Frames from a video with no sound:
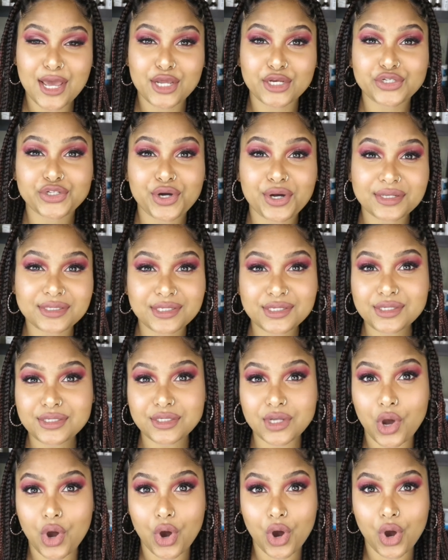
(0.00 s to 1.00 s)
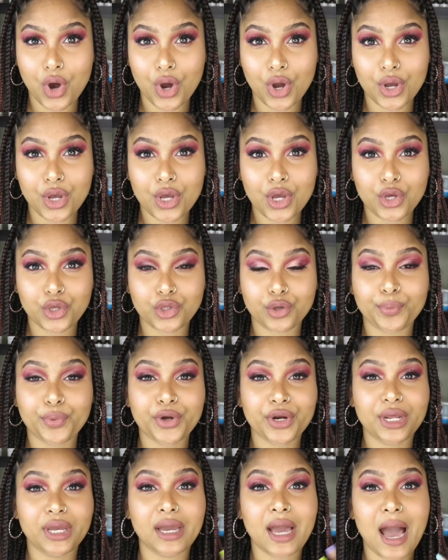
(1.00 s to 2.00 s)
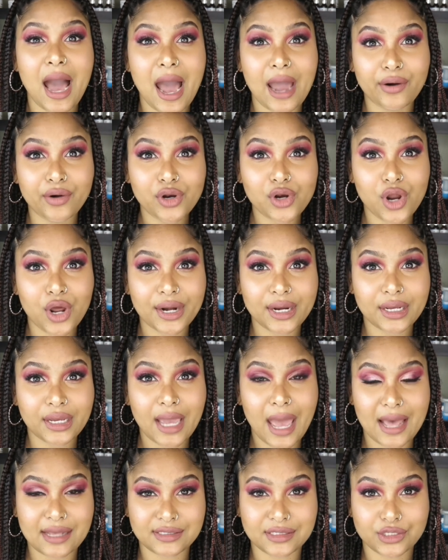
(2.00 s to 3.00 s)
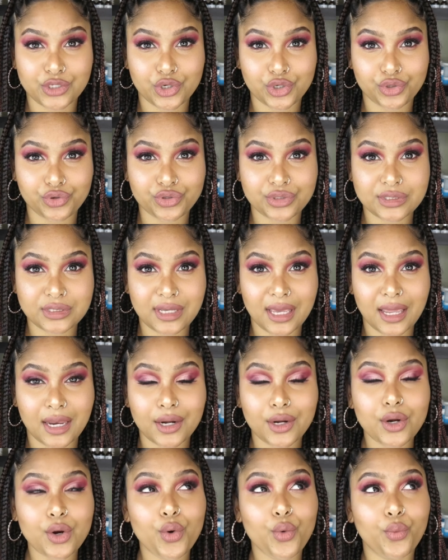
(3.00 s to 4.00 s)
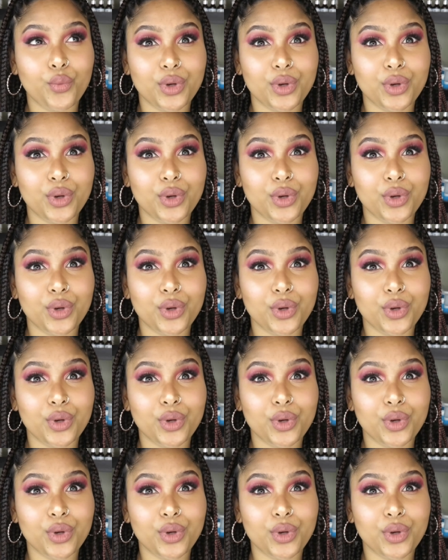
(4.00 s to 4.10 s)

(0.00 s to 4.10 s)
chances are you're putting hyaluronic acid on your skin